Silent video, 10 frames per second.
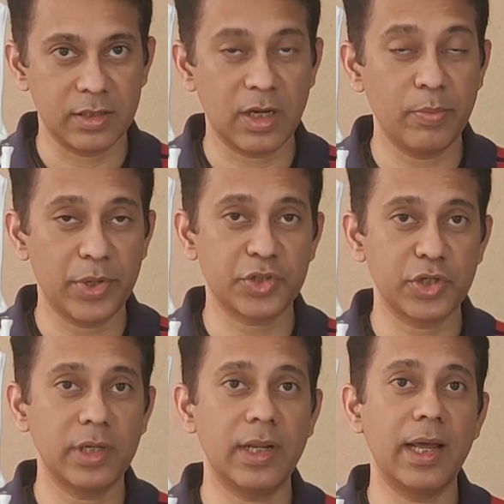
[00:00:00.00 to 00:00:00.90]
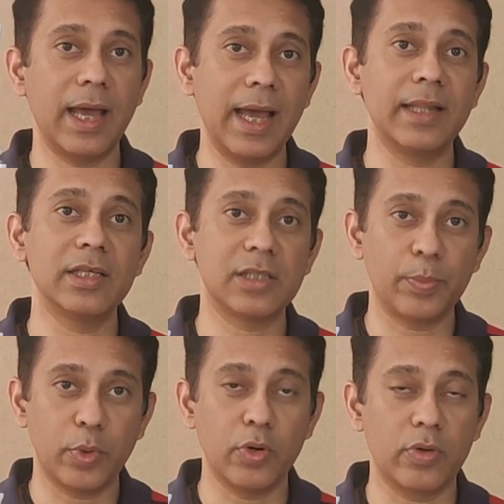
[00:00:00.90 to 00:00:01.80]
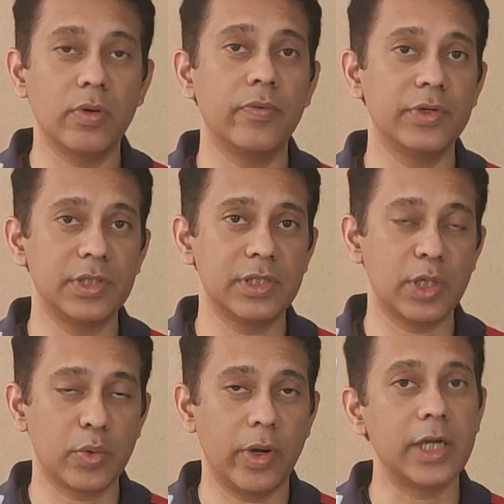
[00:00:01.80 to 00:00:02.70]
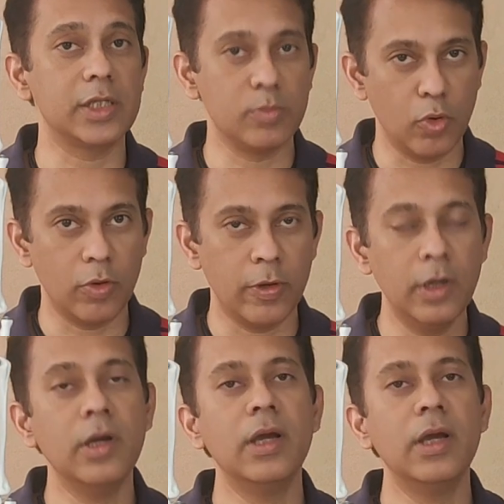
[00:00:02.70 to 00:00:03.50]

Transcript: The compression and the support which is required is more.